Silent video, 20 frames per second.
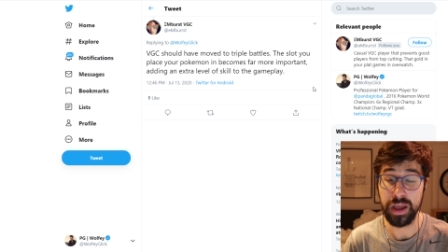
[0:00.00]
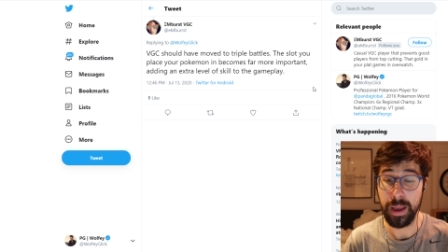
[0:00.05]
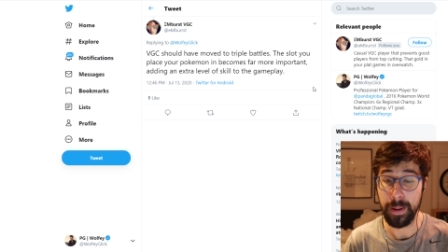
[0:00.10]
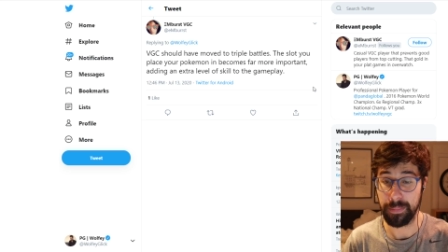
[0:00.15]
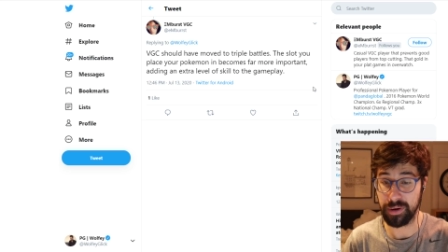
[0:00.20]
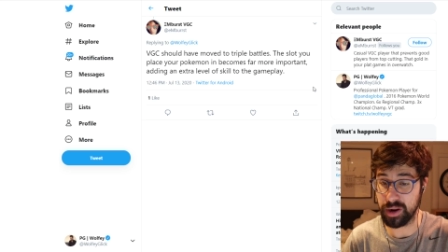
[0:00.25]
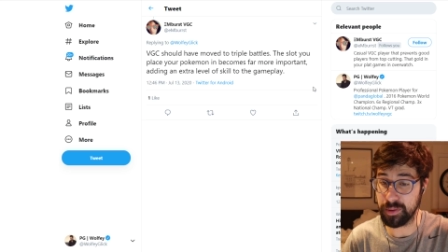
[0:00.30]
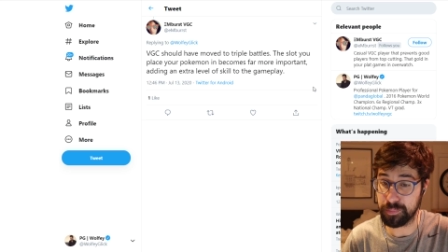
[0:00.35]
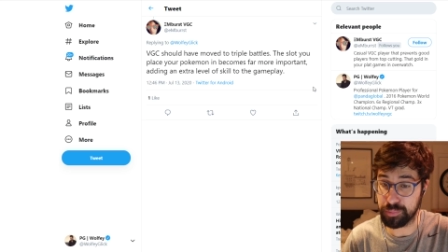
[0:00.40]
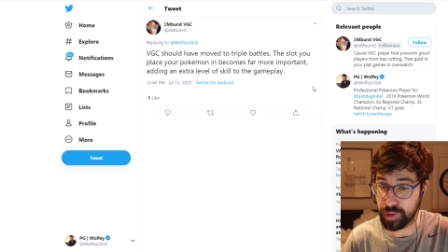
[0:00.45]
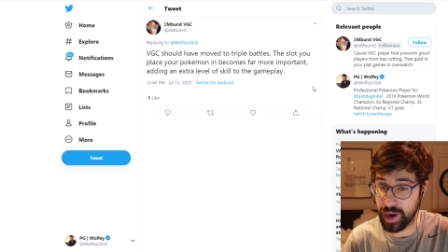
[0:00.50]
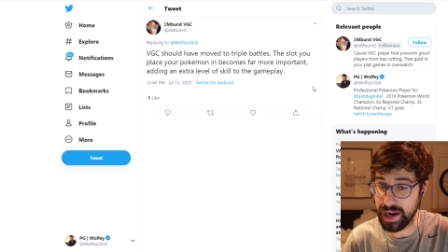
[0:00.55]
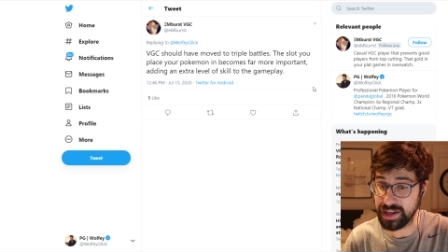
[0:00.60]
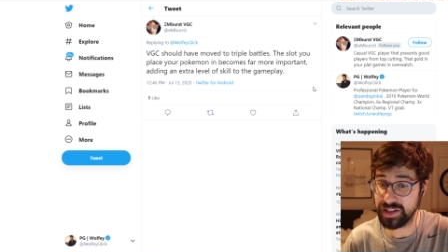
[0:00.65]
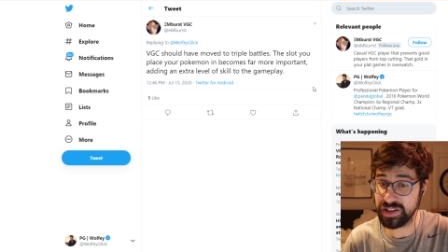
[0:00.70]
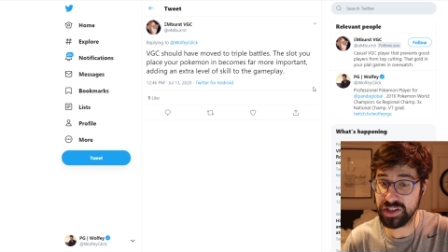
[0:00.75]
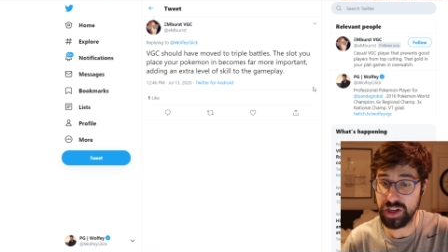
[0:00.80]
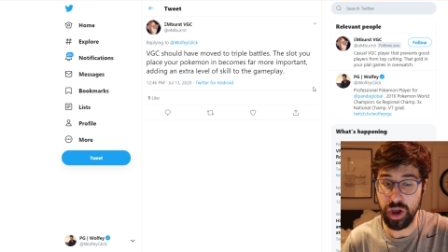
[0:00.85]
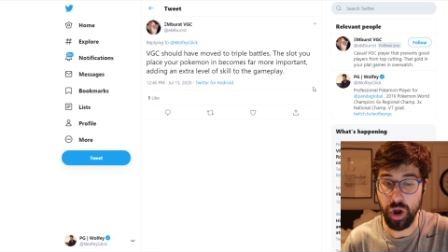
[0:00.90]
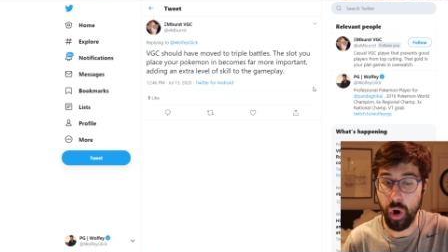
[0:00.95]
But in
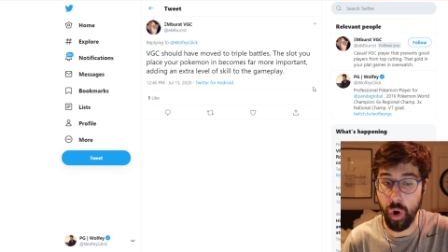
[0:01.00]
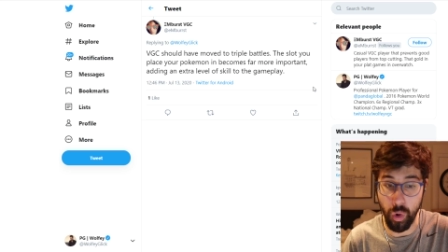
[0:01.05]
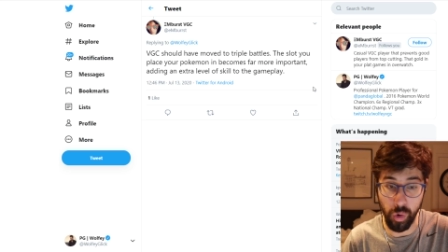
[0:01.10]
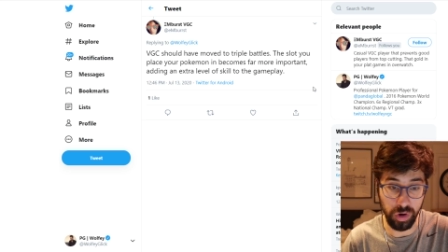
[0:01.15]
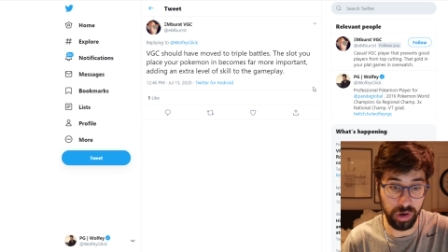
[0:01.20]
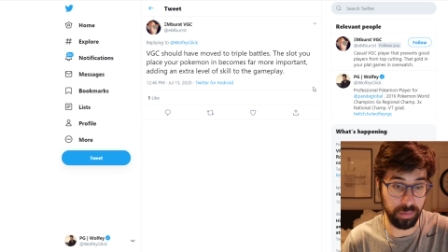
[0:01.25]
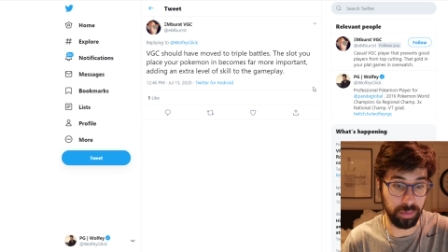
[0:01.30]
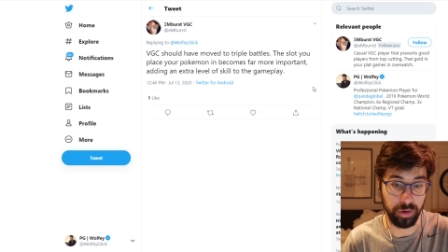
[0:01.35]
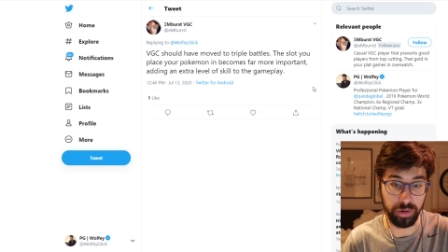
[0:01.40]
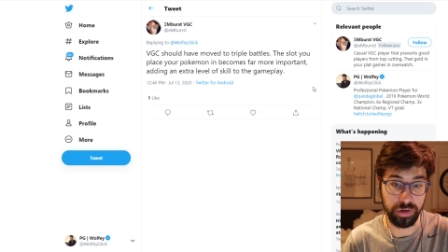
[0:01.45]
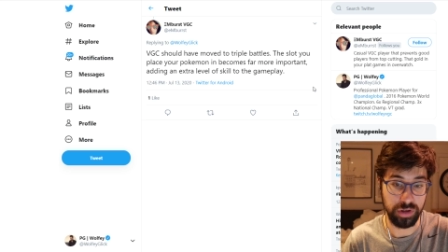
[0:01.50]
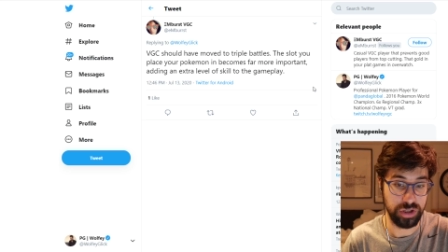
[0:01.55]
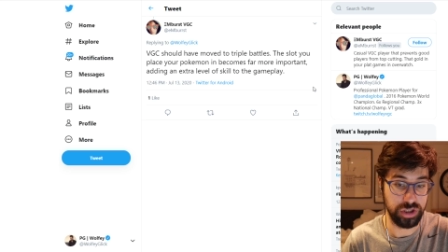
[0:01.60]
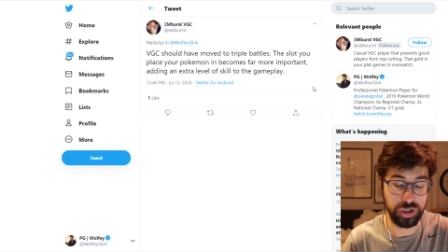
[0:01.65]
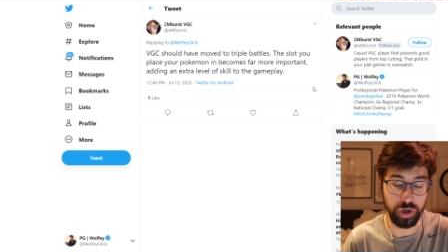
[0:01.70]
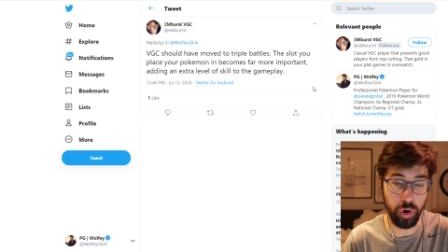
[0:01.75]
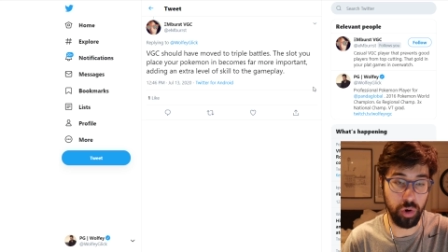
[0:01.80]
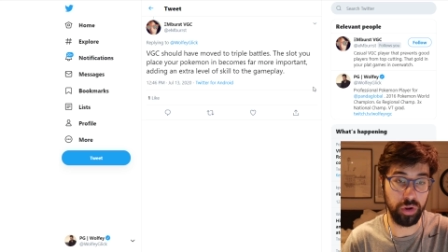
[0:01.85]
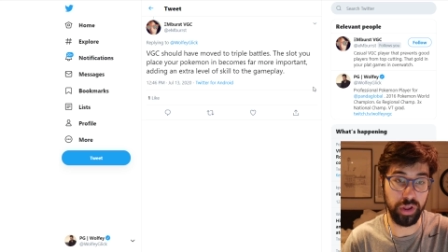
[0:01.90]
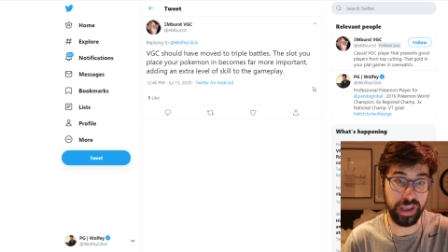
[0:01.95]
practice, horrible.
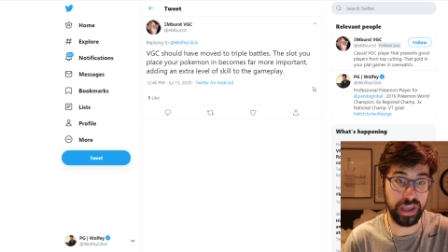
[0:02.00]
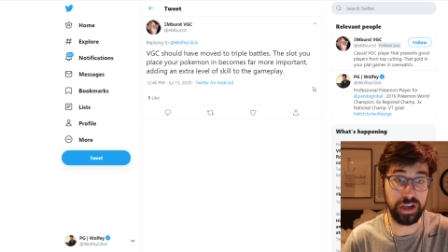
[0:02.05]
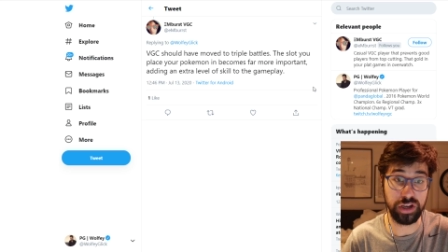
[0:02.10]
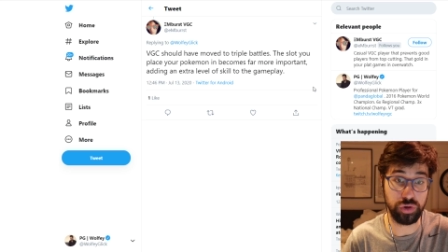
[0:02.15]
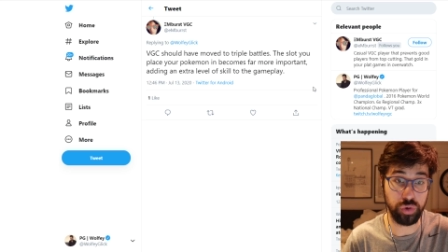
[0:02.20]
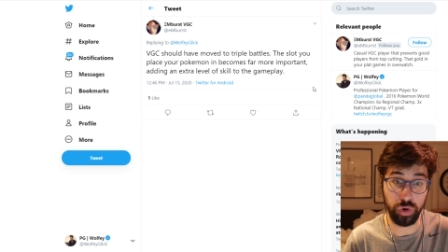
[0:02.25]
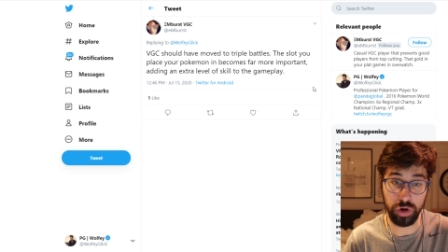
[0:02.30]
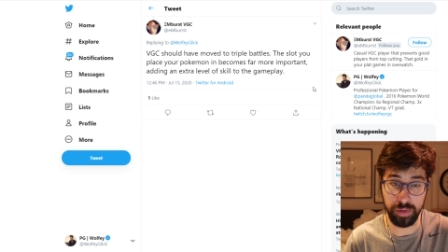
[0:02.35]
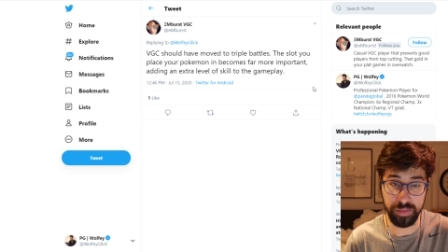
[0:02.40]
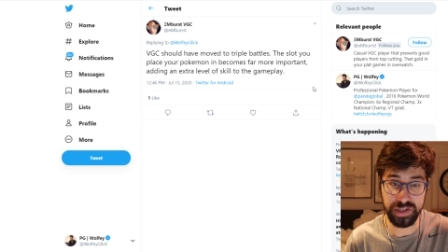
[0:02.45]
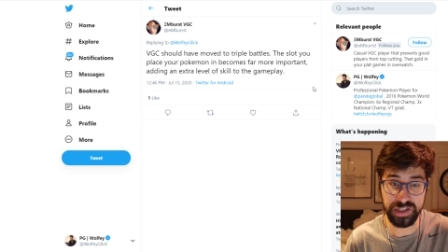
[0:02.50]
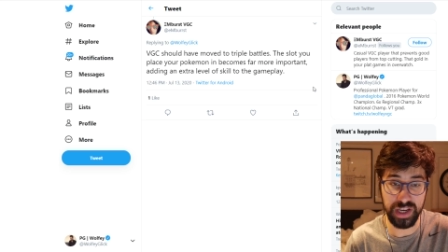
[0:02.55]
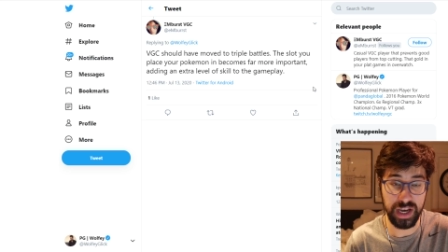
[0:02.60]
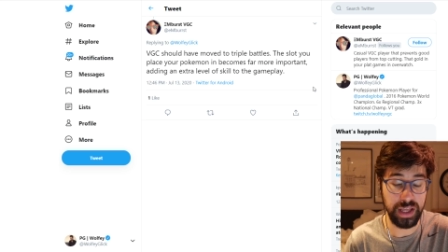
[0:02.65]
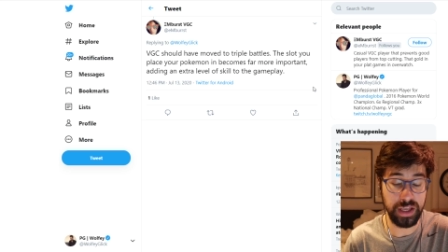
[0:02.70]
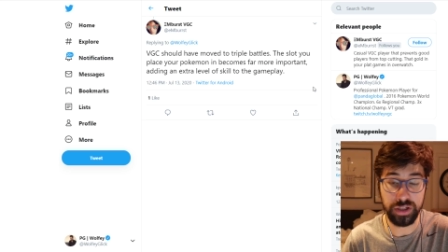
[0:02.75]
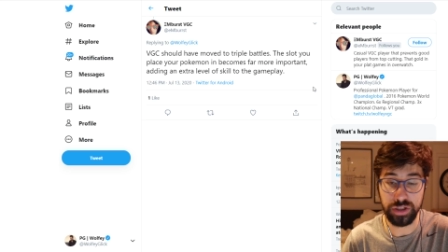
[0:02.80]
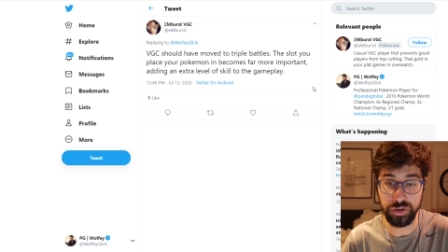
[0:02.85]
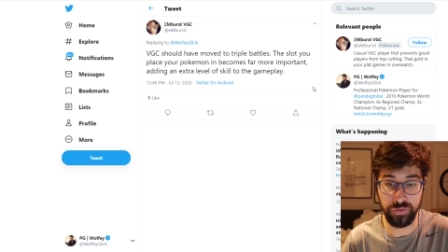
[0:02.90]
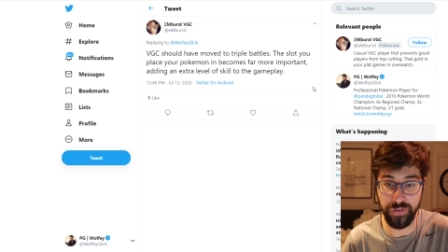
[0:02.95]
So like in a tournament
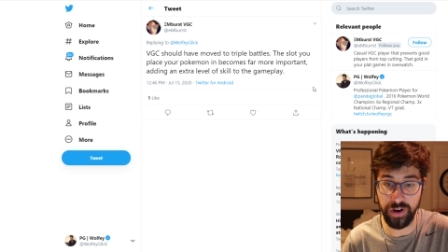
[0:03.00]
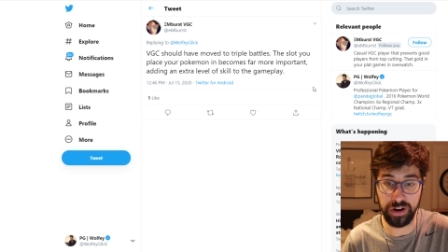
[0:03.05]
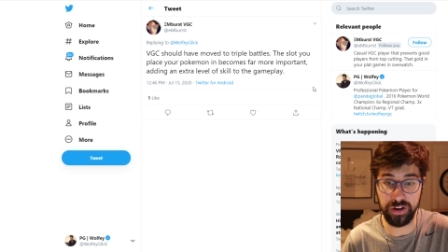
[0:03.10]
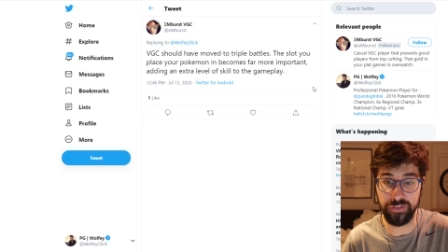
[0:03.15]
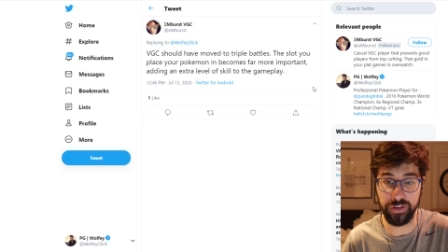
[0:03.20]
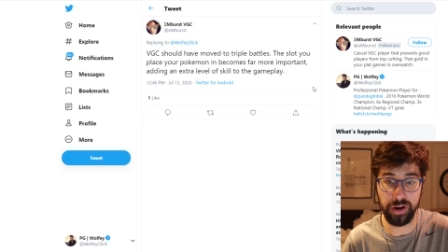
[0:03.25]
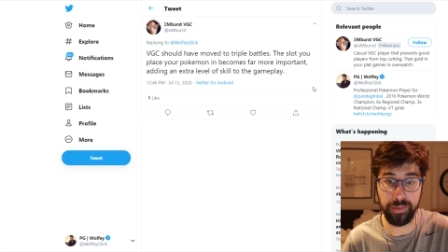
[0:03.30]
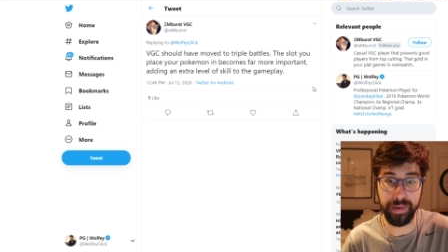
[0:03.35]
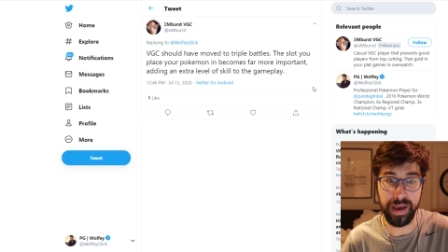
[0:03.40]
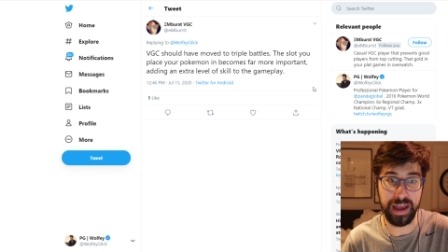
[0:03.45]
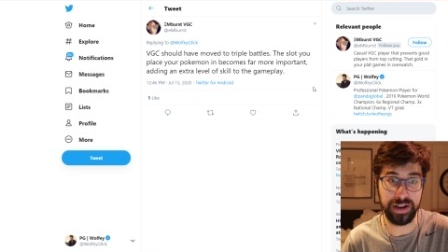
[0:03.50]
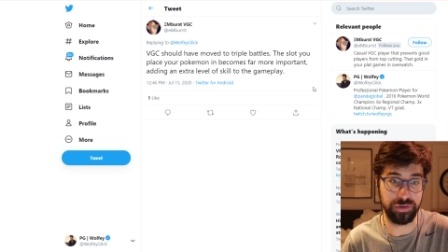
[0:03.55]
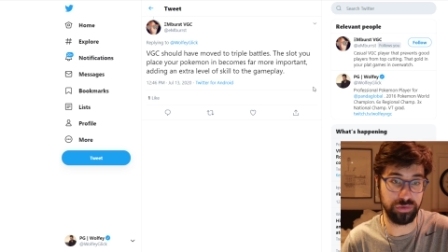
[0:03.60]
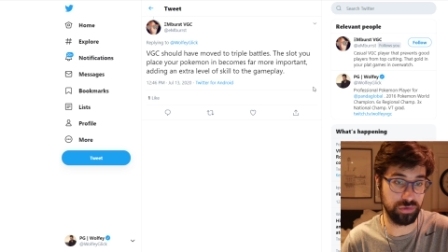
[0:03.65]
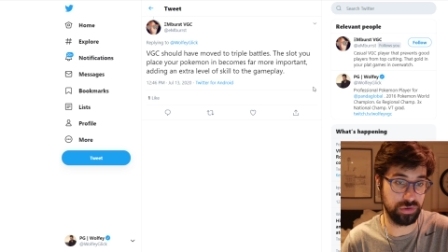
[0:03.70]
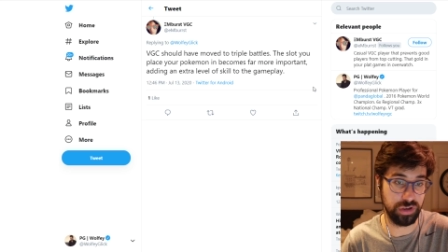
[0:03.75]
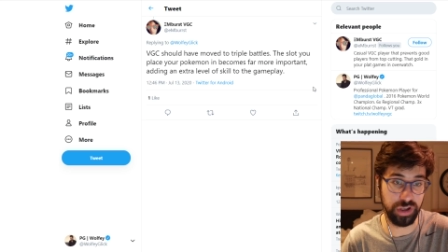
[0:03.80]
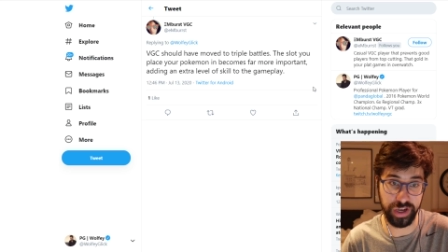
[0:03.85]
setting, very very bad.